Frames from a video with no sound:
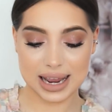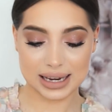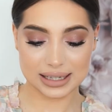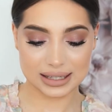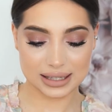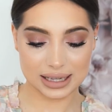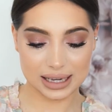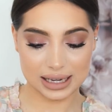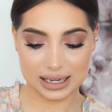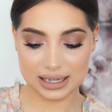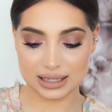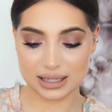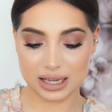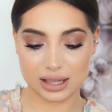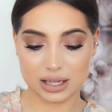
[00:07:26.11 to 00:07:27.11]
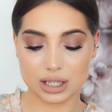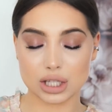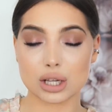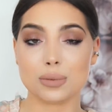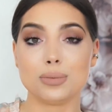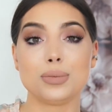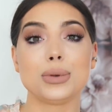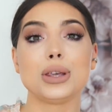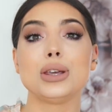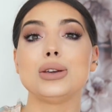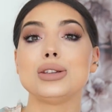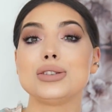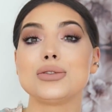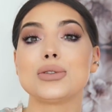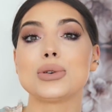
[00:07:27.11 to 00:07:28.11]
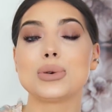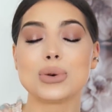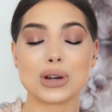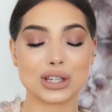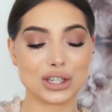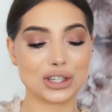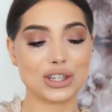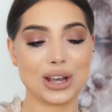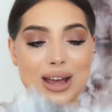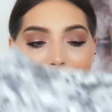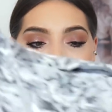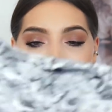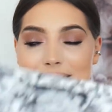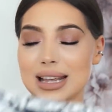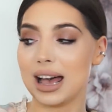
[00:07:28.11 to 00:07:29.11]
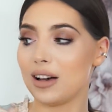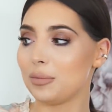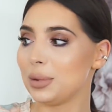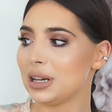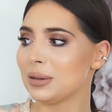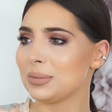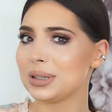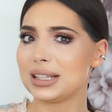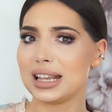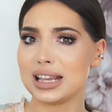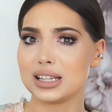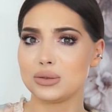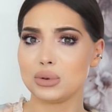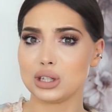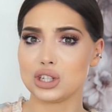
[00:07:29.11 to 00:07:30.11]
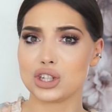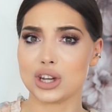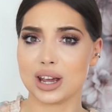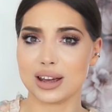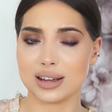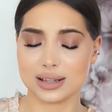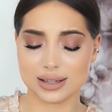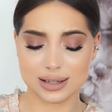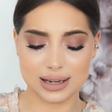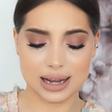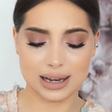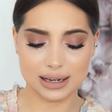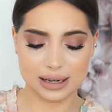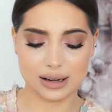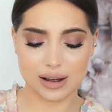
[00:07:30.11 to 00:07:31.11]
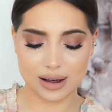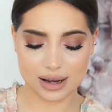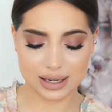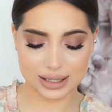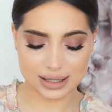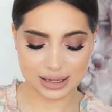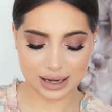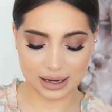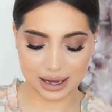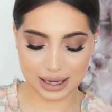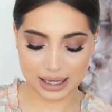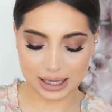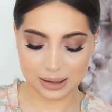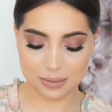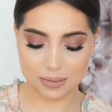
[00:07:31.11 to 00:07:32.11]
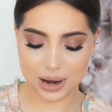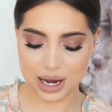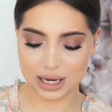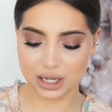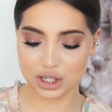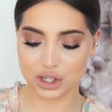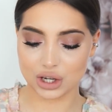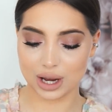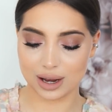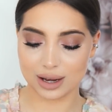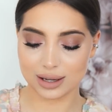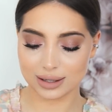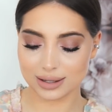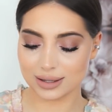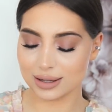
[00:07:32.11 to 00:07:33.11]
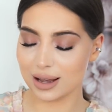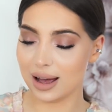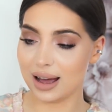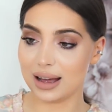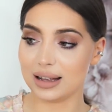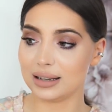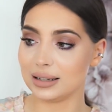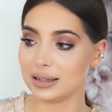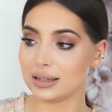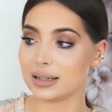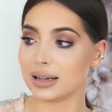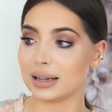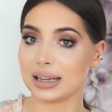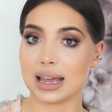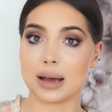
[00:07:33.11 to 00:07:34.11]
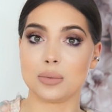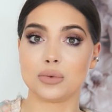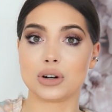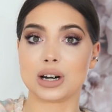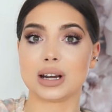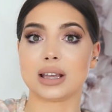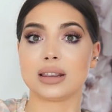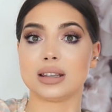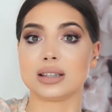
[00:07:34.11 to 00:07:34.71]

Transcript: next is this beautiful shirt. I've been obsessed with shirts lately, guys. Like, I keep buying shirts and yeah, I'm wearing